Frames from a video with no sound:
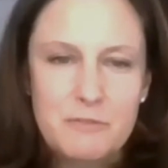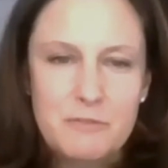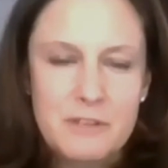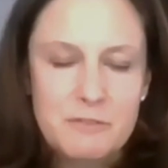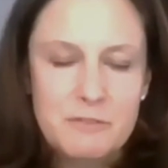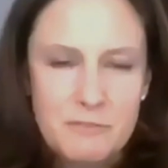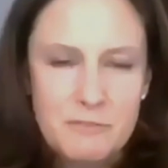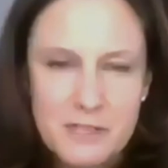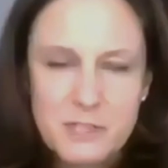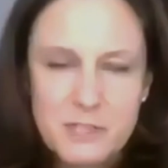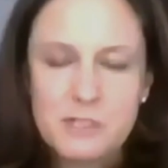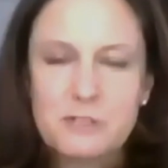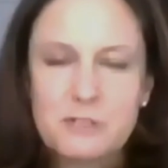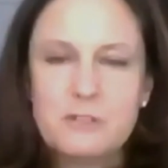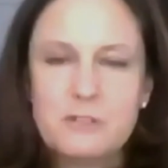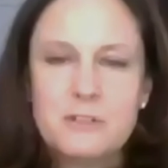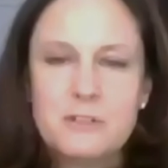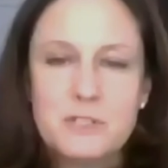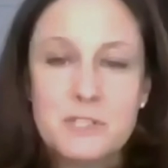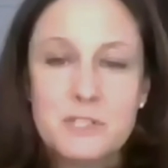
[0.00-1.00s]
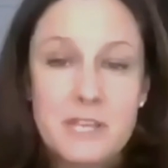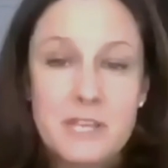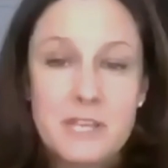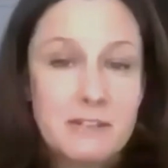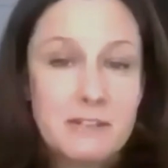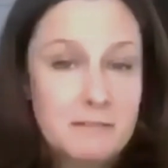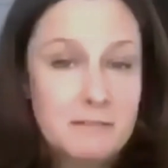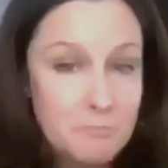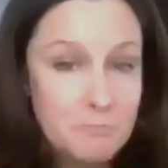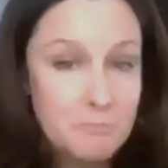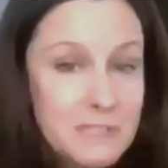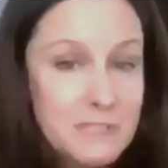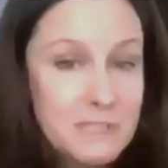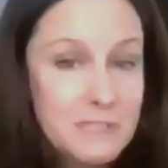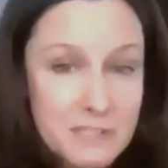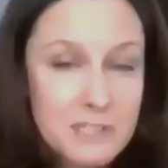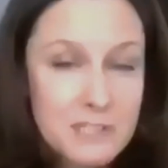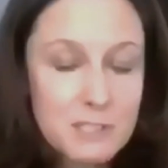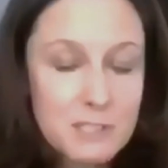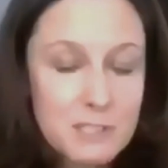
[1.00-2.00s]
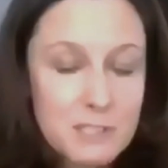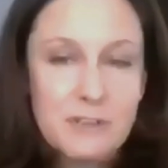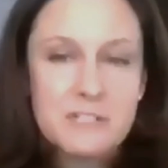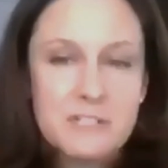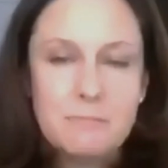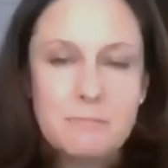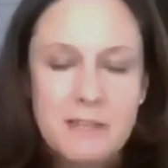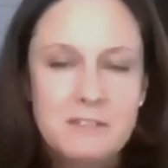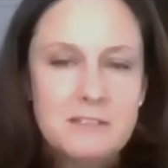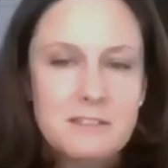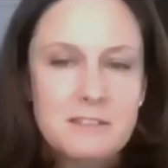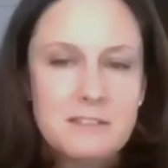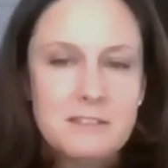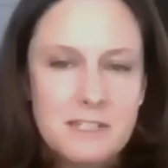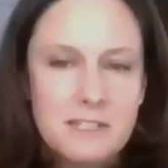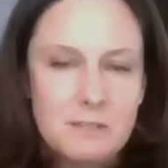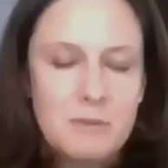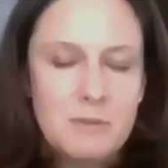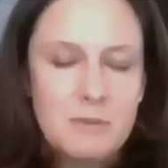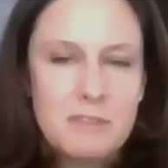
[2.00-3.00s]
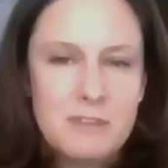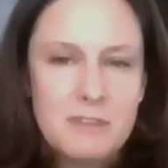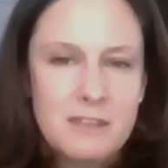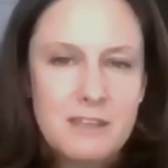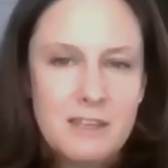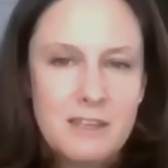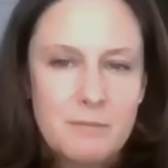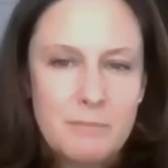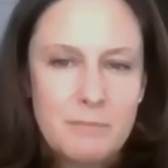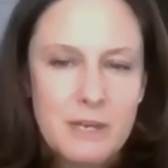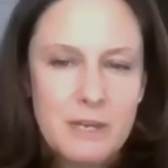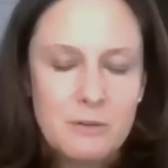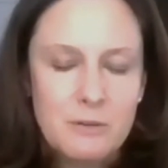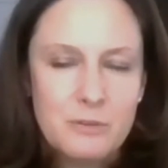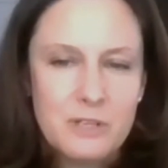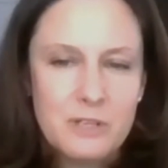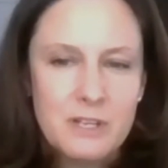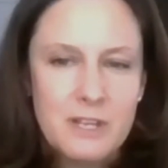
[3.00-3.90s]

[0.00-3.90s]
investors and businesses fundamentally to be thinking about